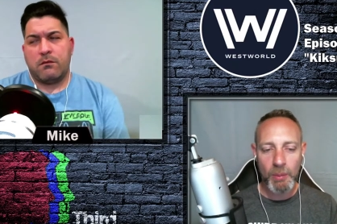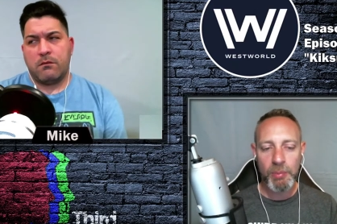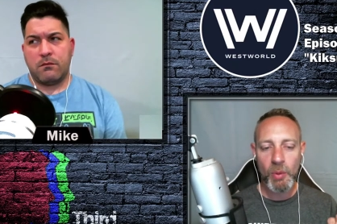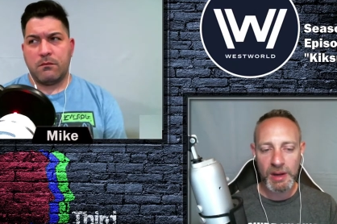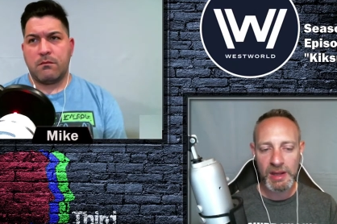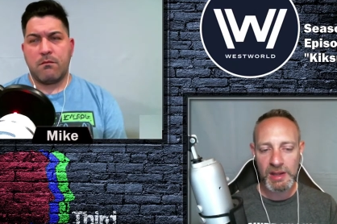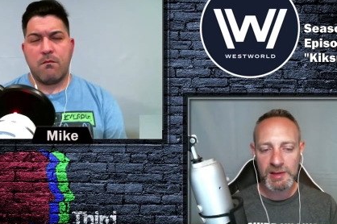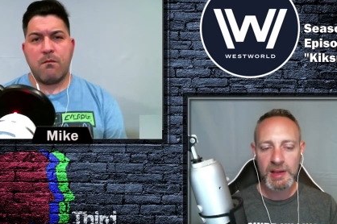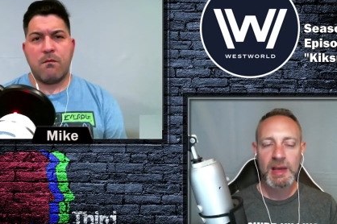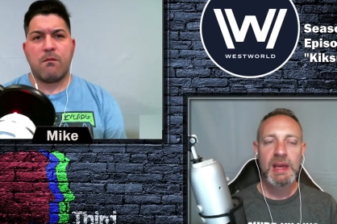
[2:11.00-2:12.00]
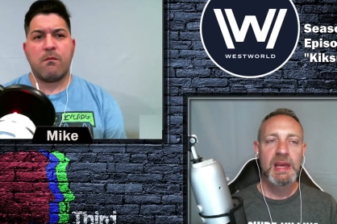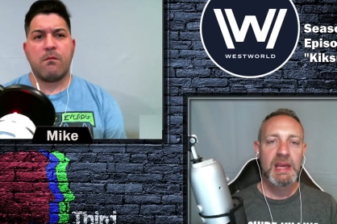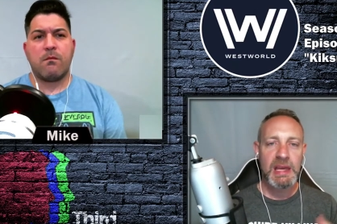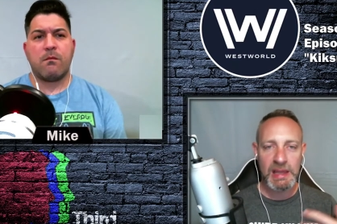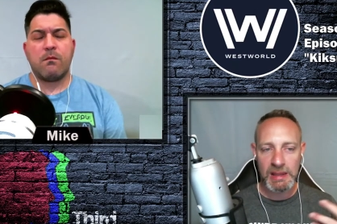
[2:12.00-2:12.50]
Speaker 1: point is
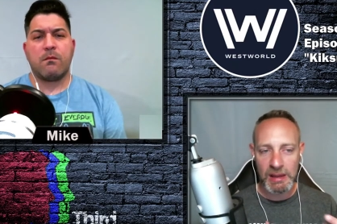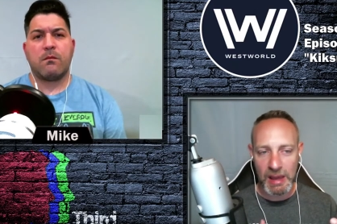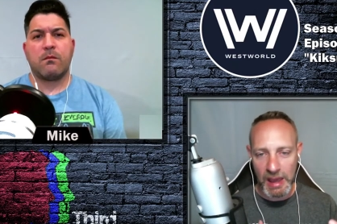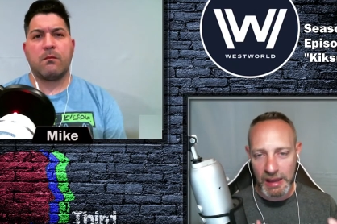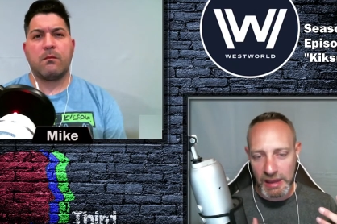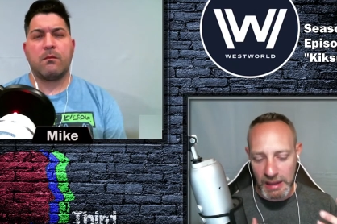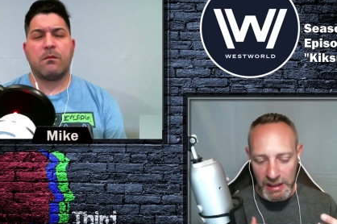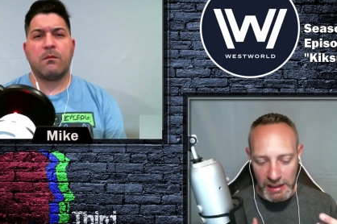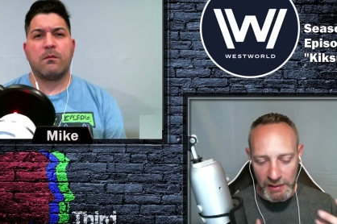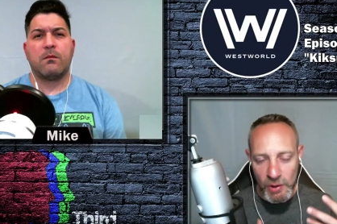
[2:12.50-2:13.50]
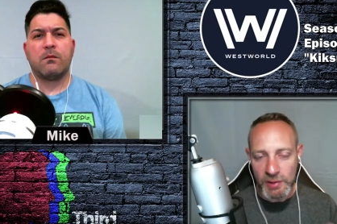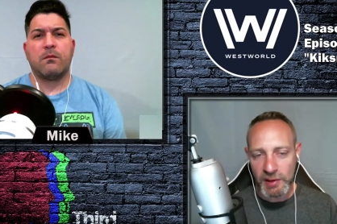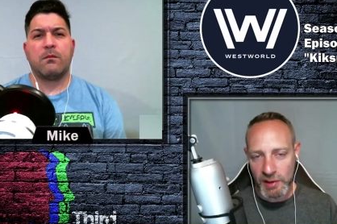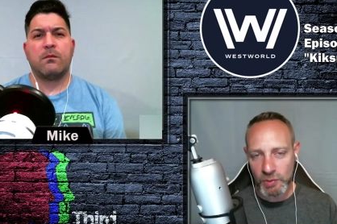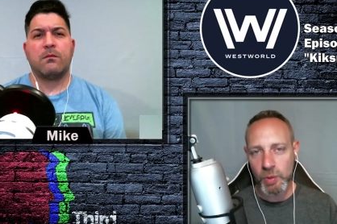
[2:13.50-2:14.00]
he, he he
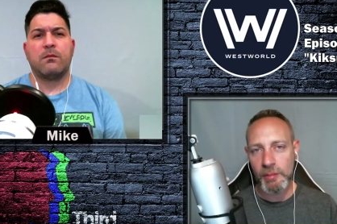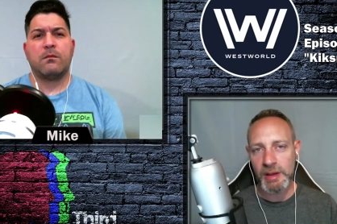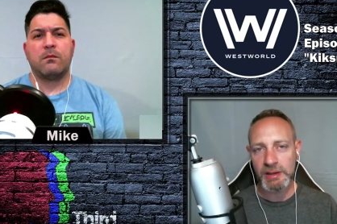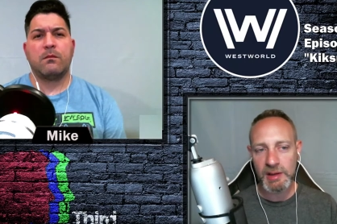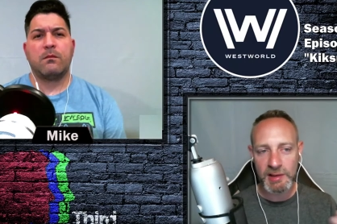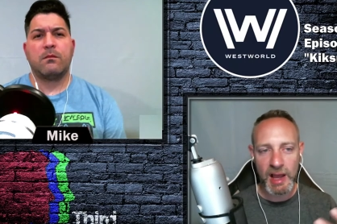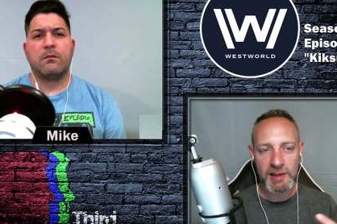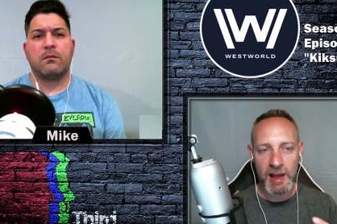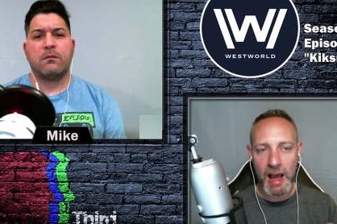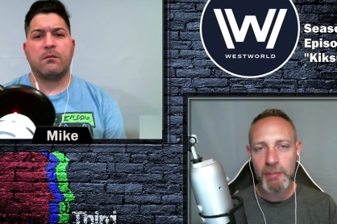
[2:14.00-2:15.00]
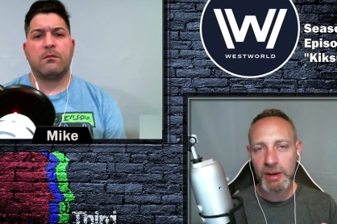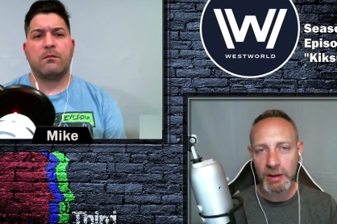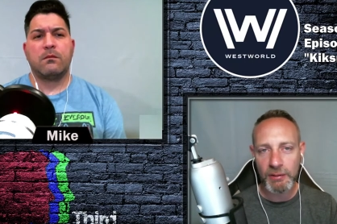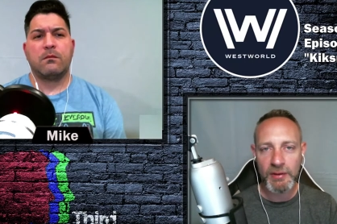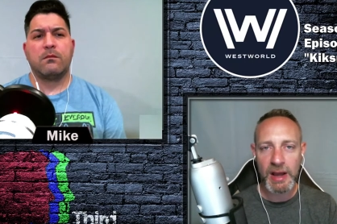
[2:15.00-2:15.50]
loses his woman, decides I'm gonna
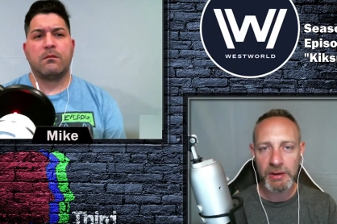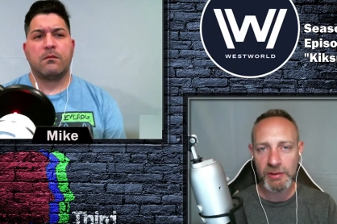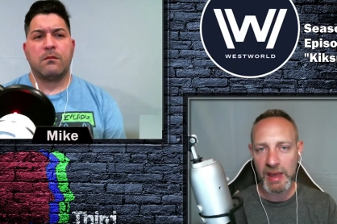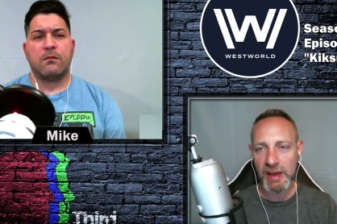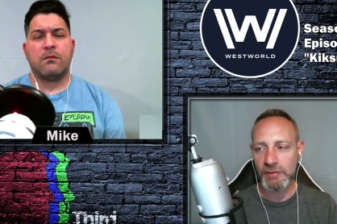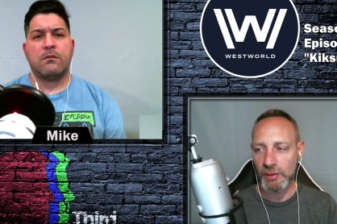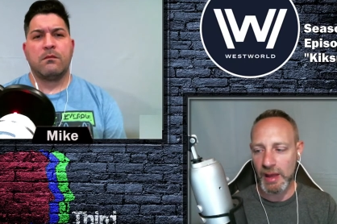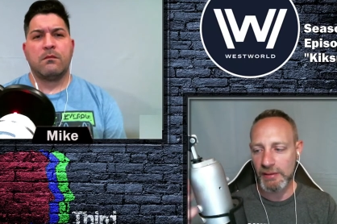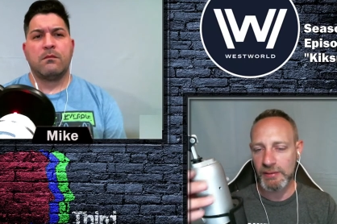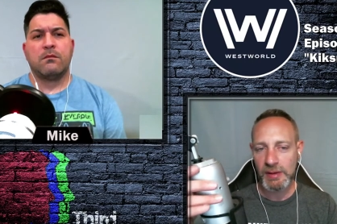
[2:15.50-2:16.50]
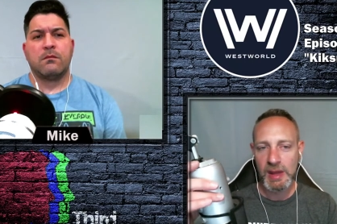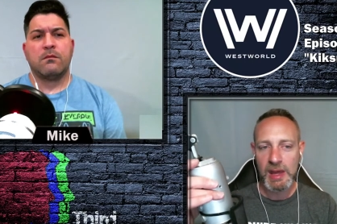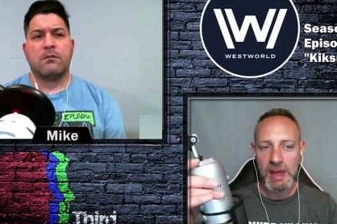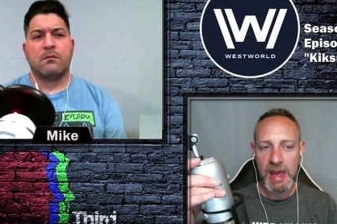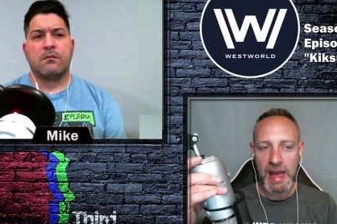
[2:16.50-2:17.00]
go find her in the afterlife,
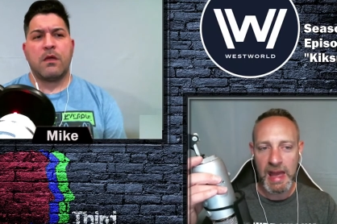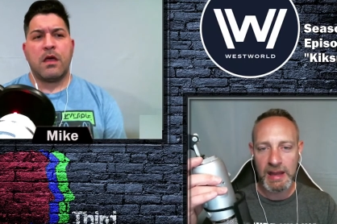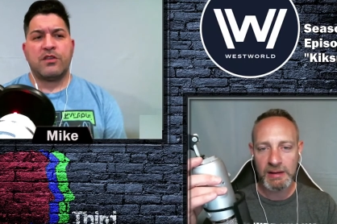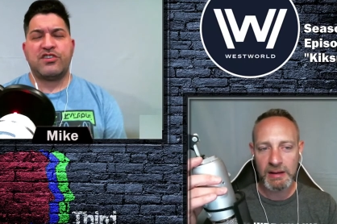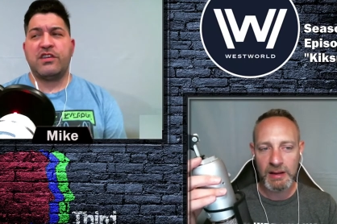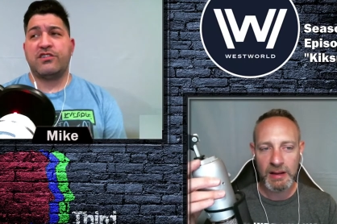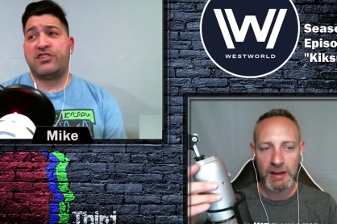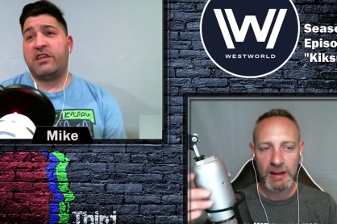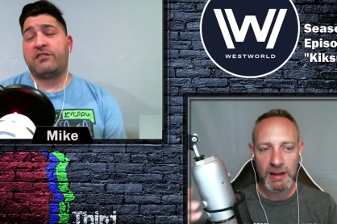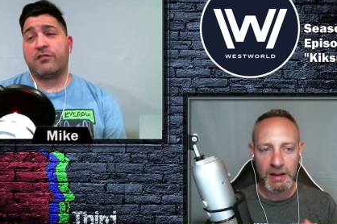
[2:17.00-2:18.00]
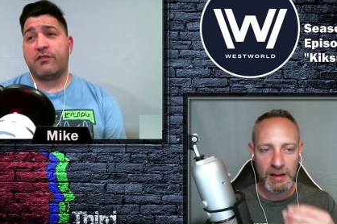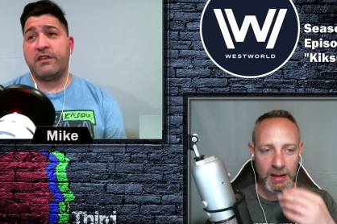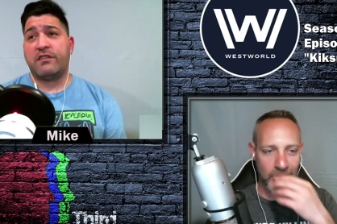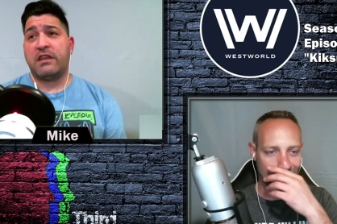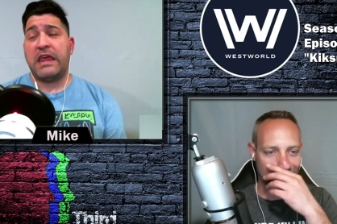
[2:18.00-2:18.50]
Speaker 2: and she, the
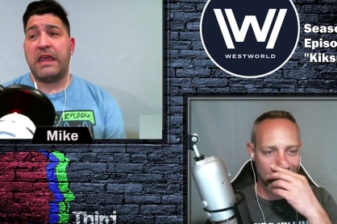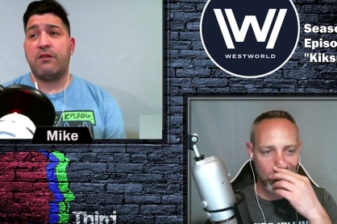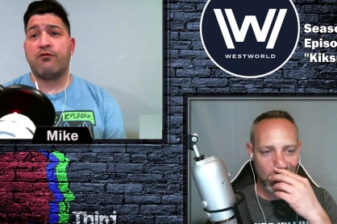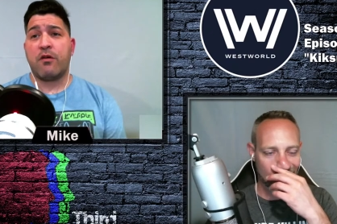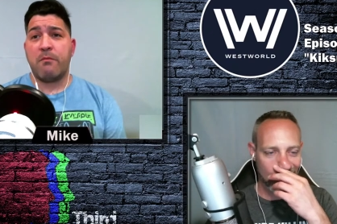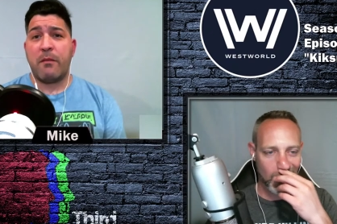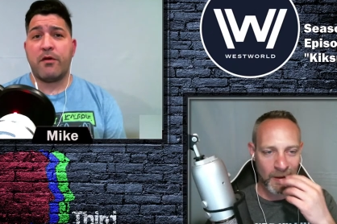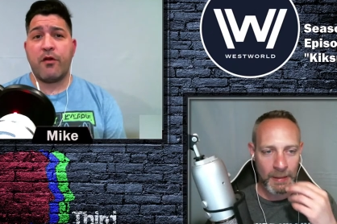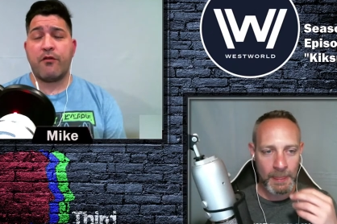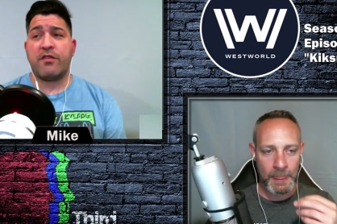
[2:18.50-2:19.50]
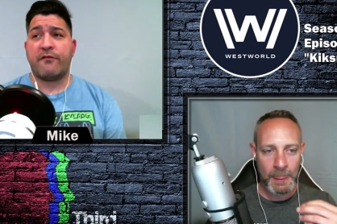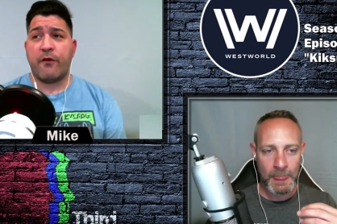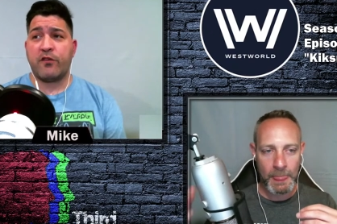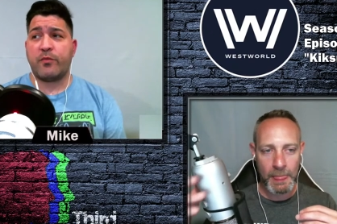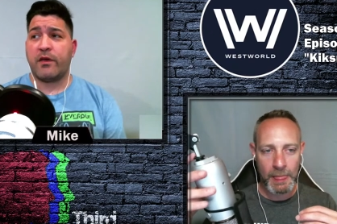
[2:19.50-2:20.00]
reason he remembered her in the
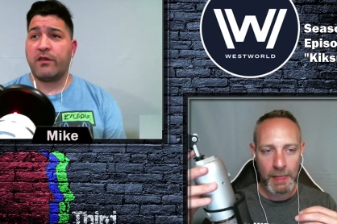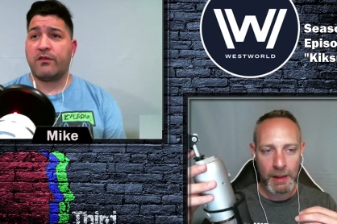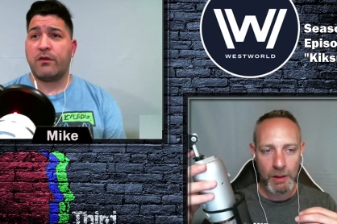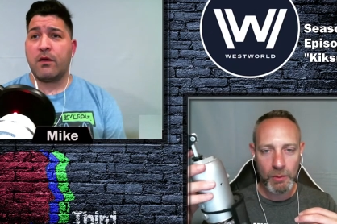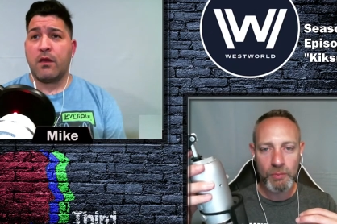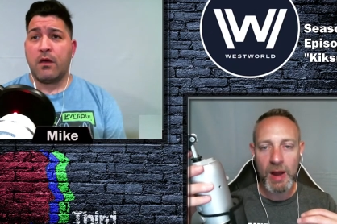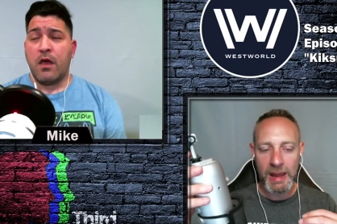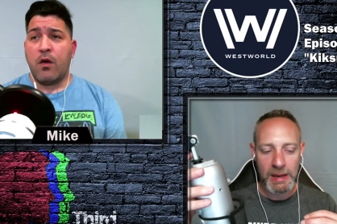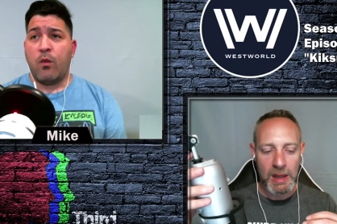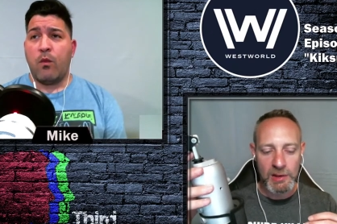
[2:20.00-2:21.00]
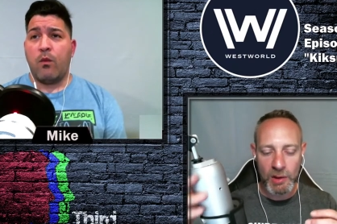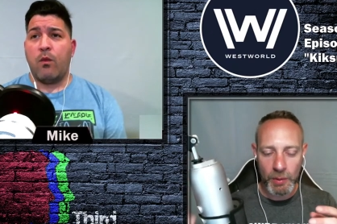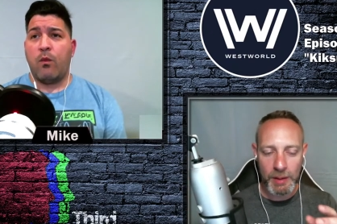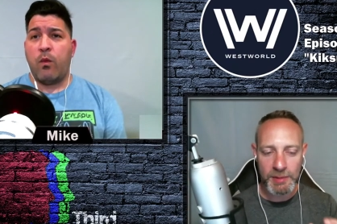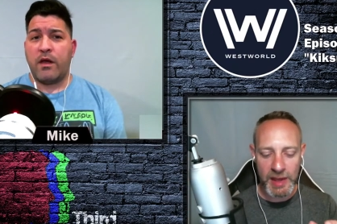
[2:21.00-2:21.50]
first place.
Speaker 1: Right. So
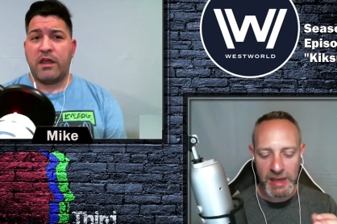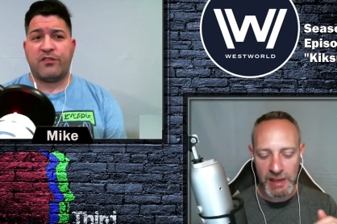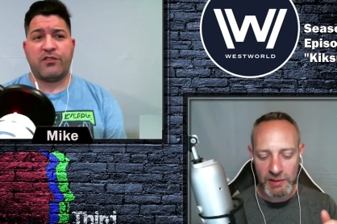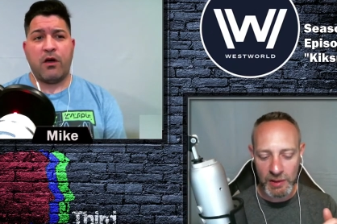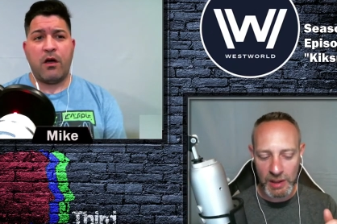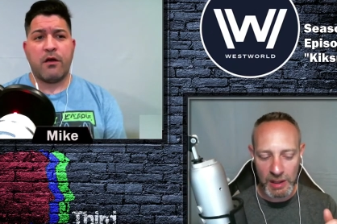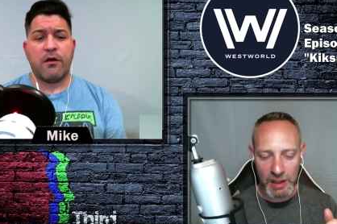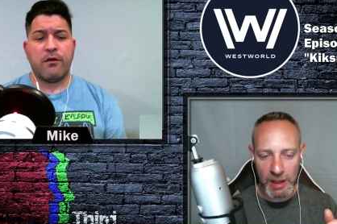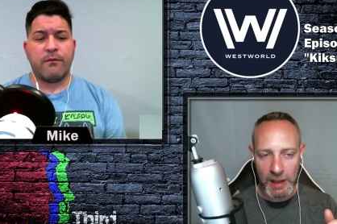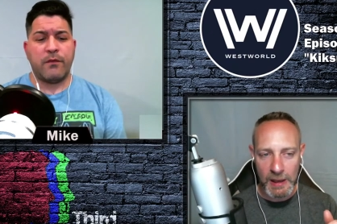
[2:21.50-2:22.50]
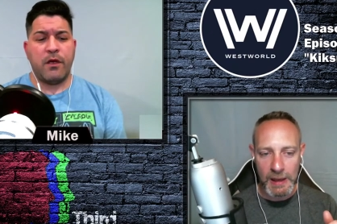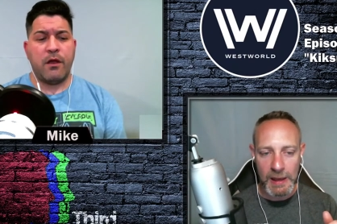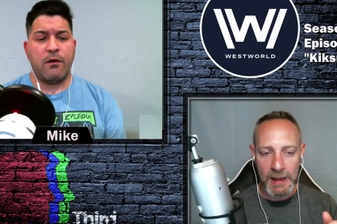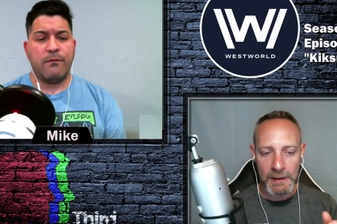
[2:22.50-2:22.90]
what I'm when, saying is, you know,